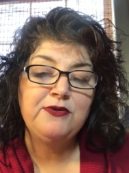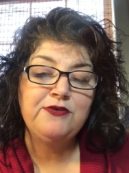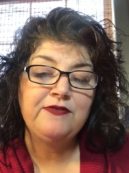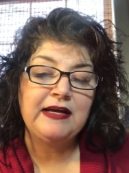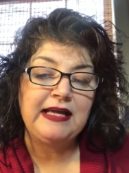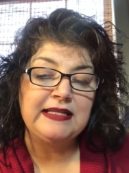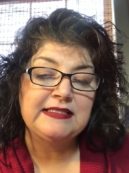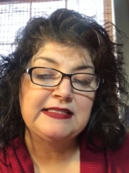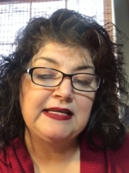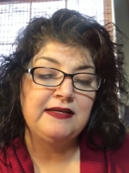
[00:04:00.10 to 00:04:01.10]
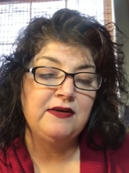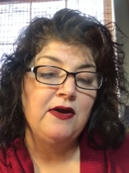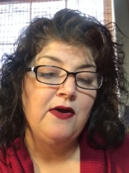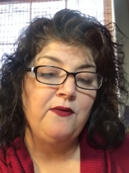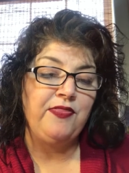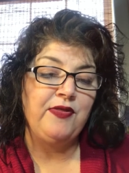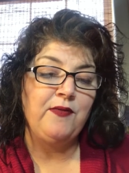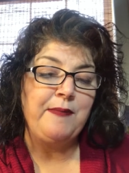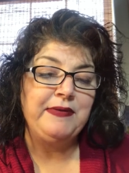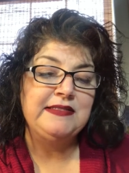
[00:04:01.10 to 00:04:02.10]
move against it with the
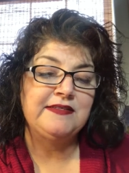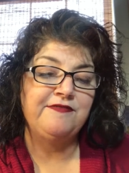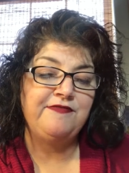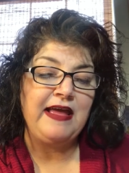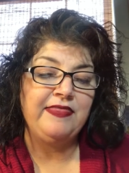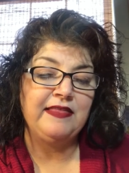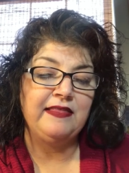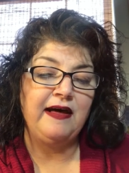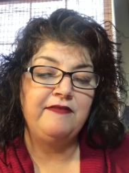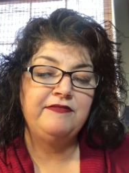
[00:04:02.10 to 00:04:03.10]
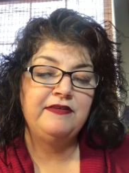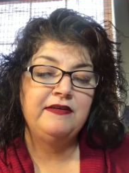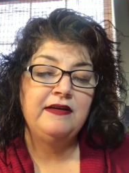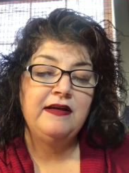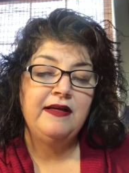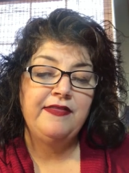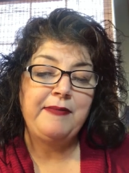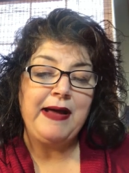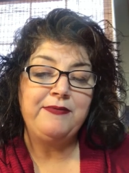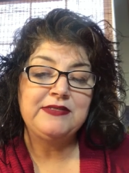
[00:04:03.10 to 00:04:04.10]
weapons of faith and love. The
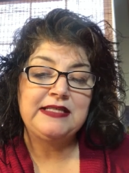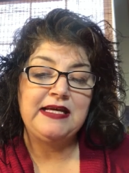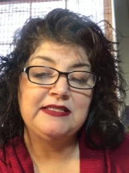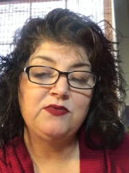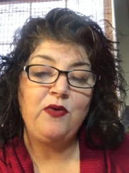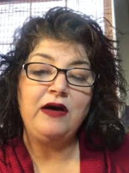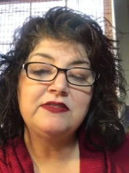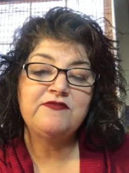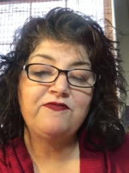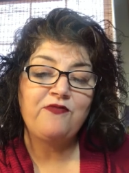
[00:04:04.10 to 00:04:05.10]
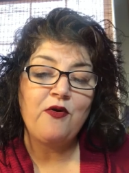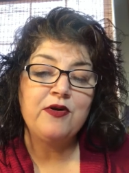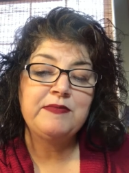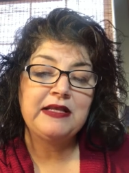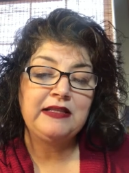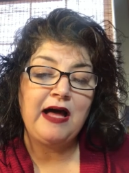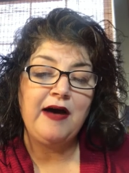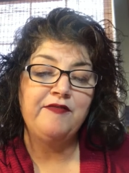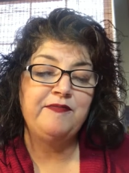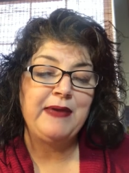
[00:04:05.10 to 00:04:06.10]
Bible says, well formed
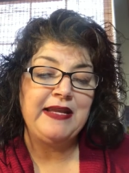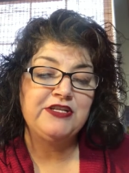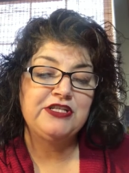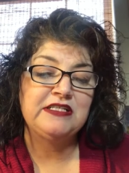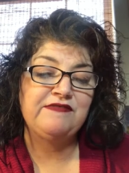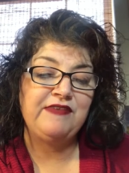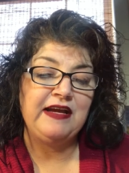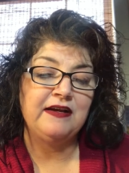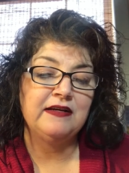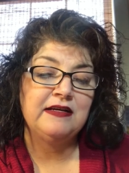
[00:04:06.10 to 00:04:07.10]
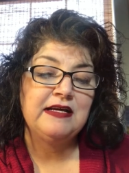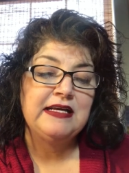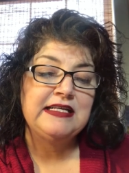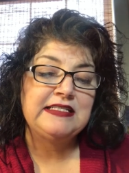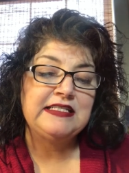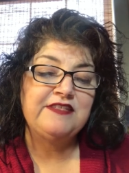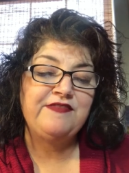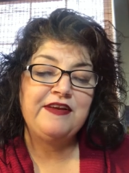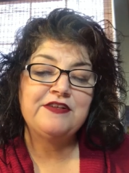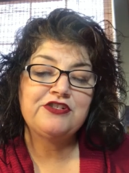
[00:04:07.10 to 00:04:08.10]
love banishes fear. Since
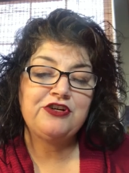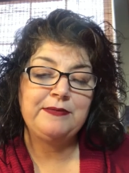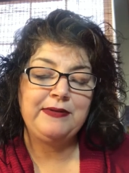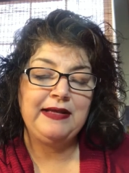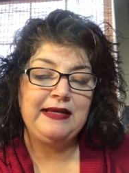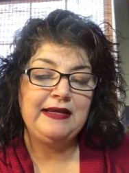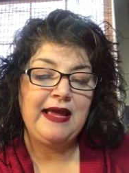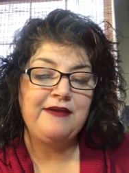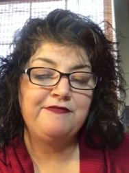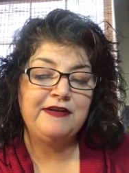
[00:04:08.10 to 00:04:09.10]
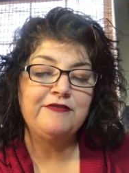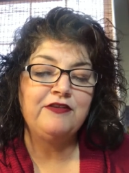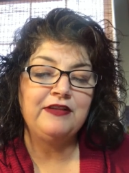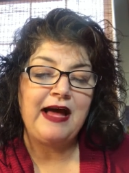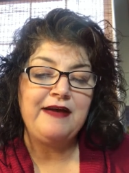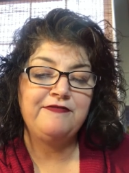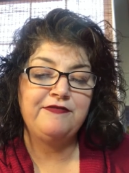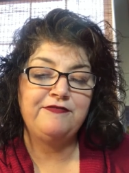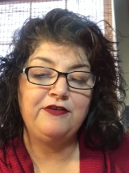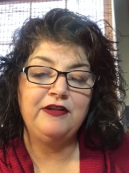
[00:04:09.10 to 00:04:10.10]
fear is crippling, a fearful life
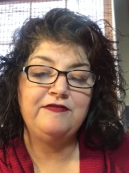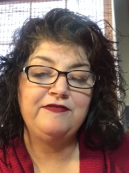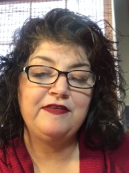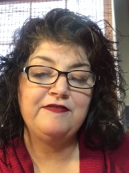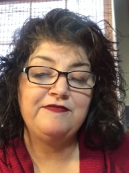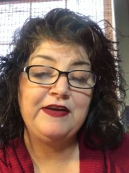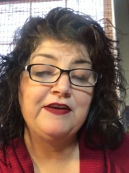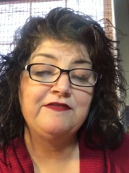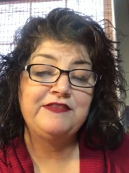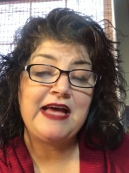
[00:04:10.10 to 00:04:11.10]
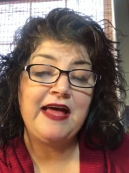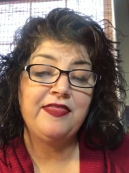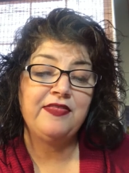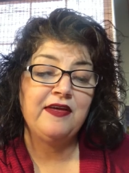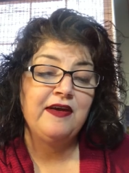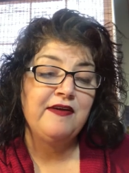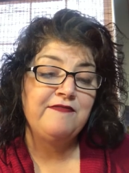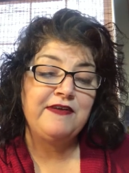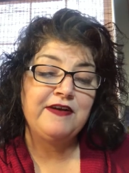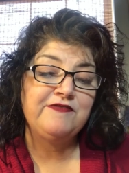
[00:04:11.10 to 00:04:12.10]
full of fear of death,
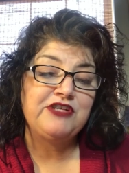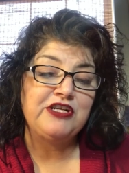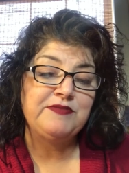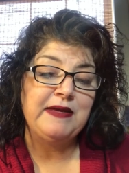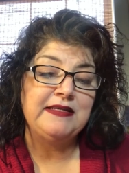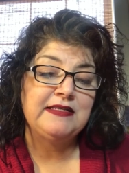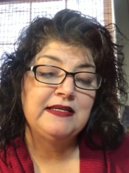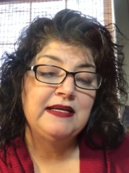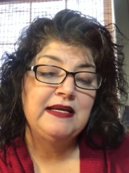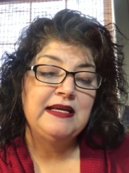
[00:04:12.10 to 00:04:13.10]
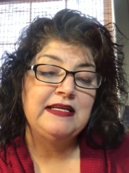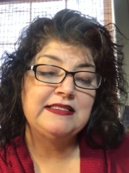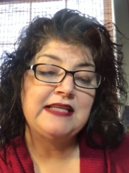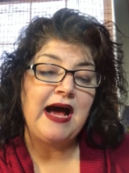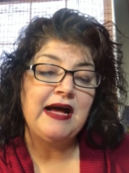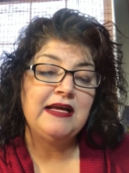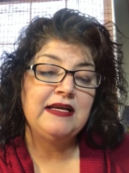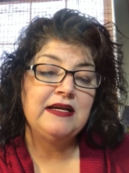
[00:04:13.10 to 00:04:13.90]
fear of judgment, is not